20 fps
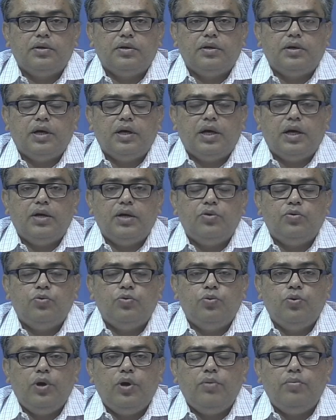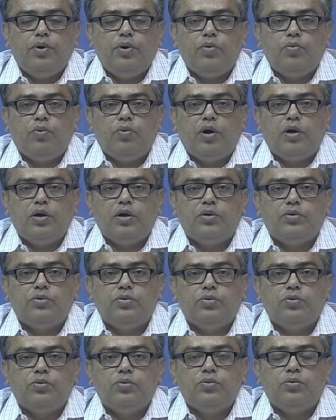and whoever wanted
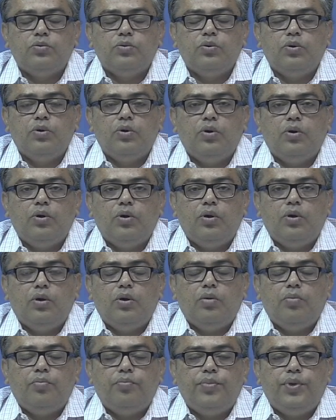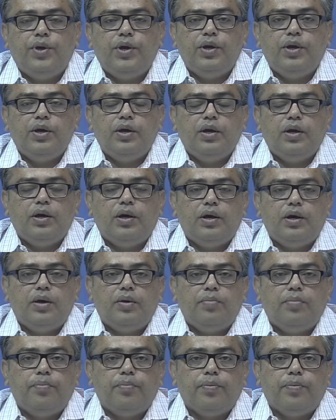to be a
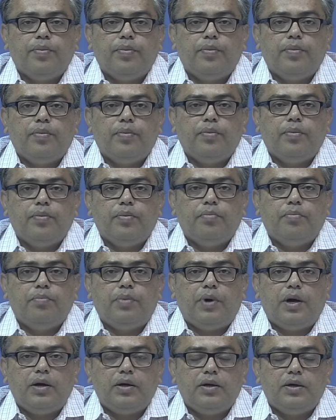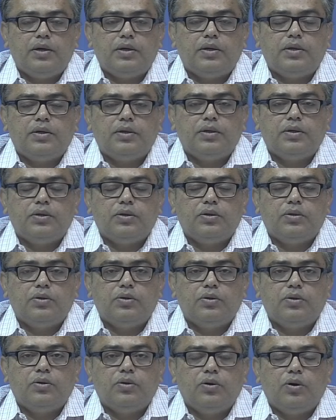partner
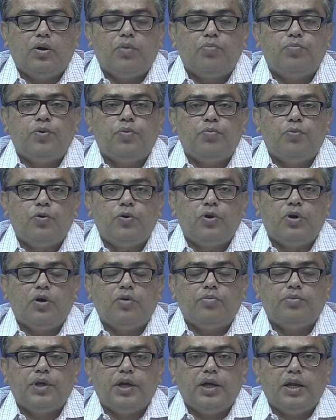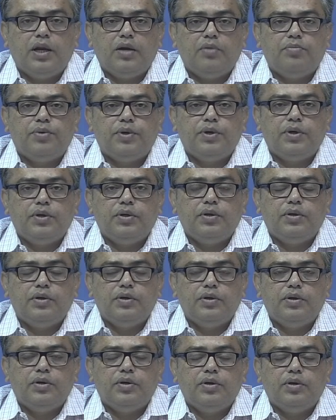or promoter of the LLP,
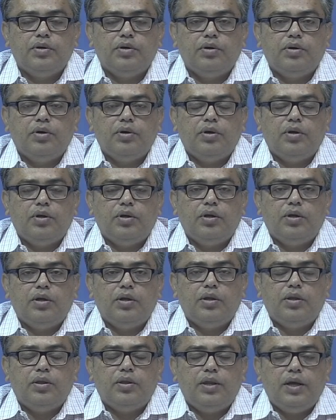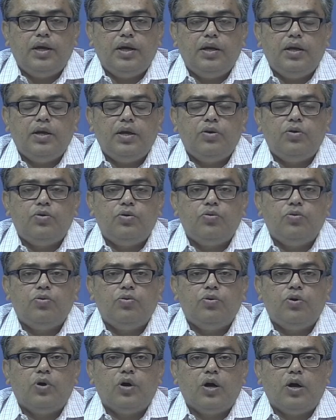they need to
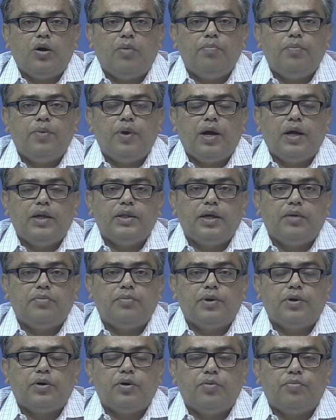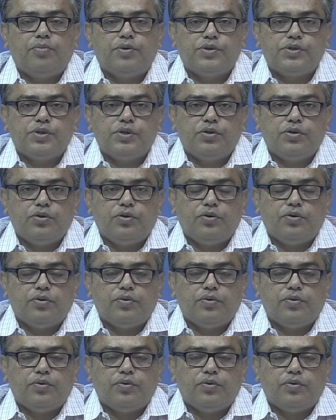comply that particular procedure.